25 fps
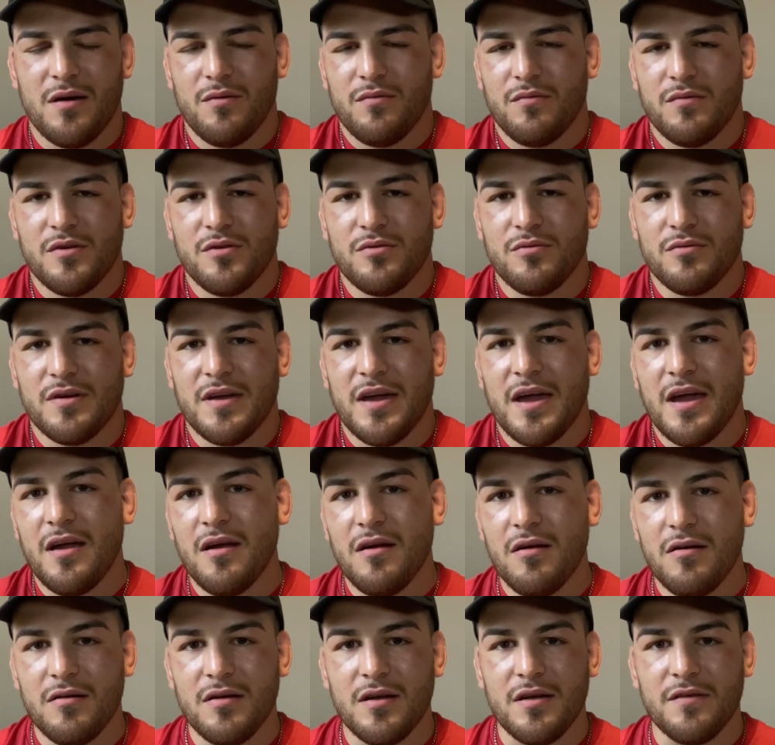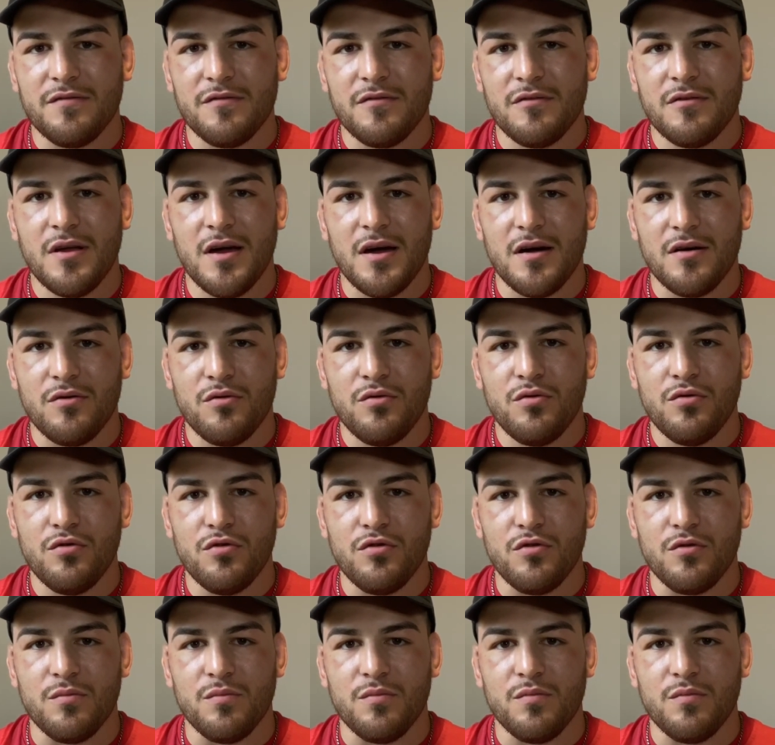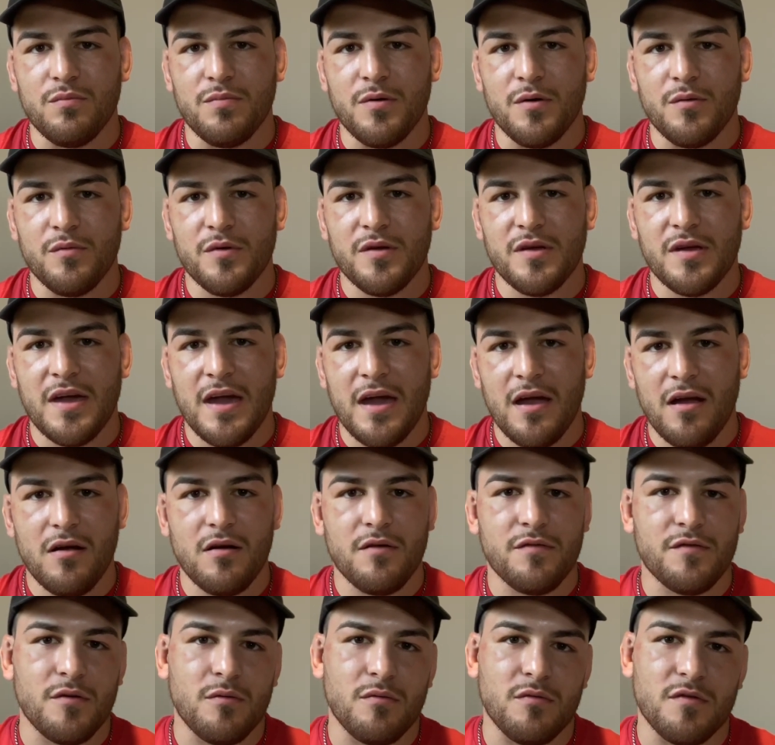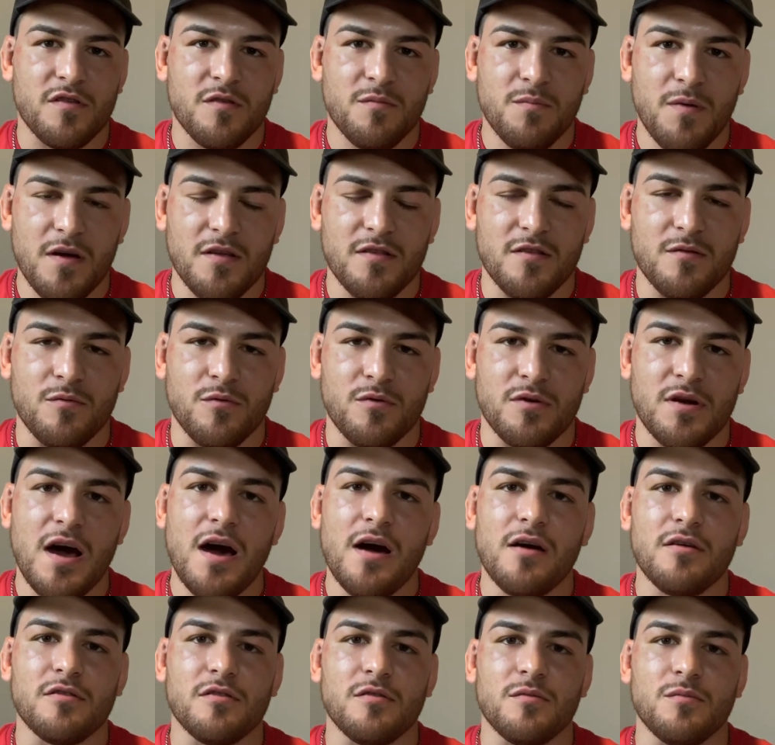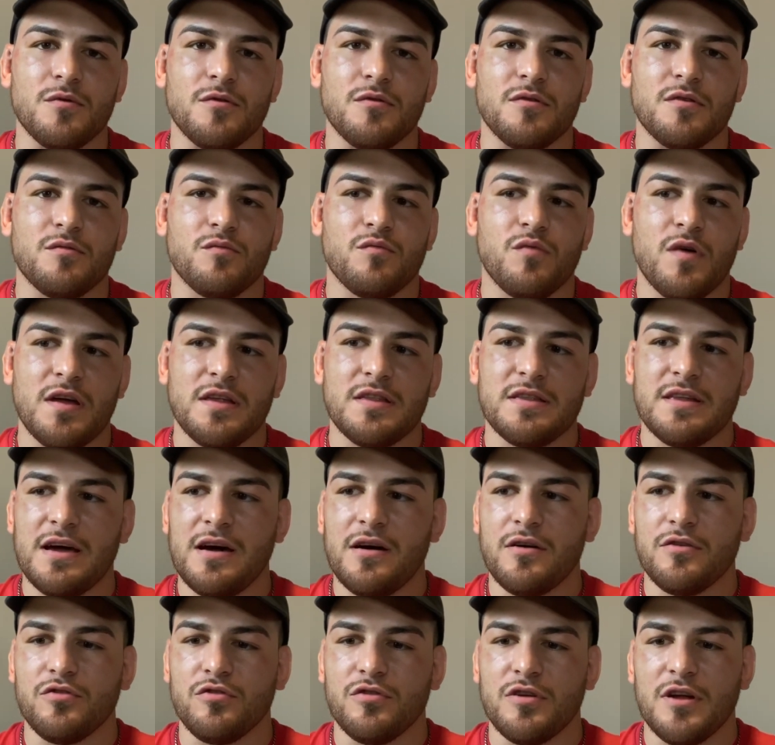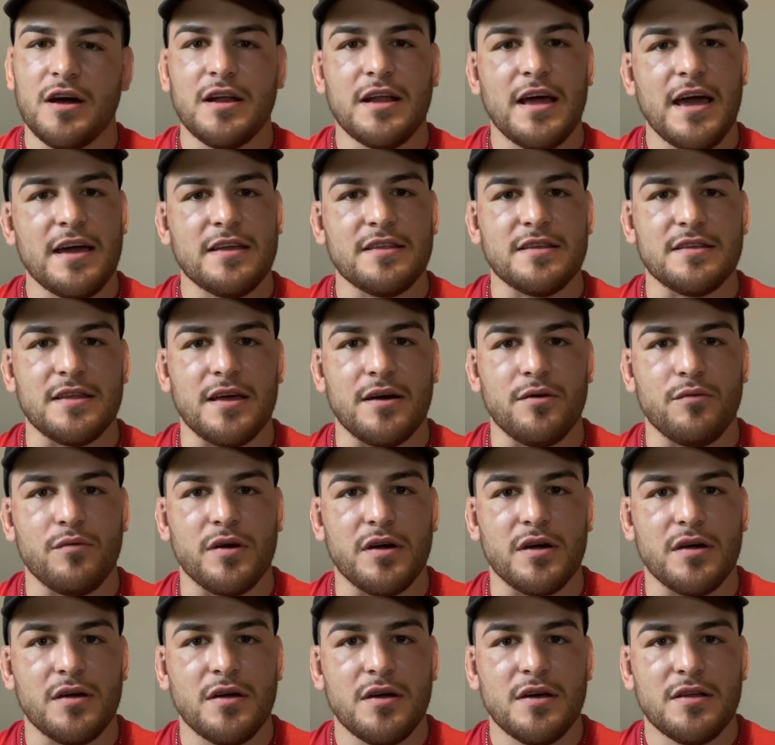We don't care if you're not cool, but we care if you're respectable and honorable. And right now you're not acting that way.